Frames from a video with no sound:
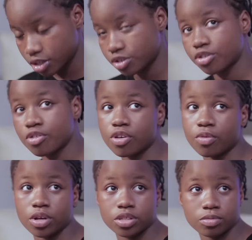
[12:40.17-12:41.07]
Is it true
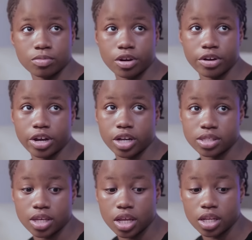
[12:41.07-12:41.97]
you want to marry
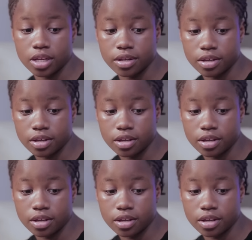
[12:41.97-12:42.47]
Auntie Ellie?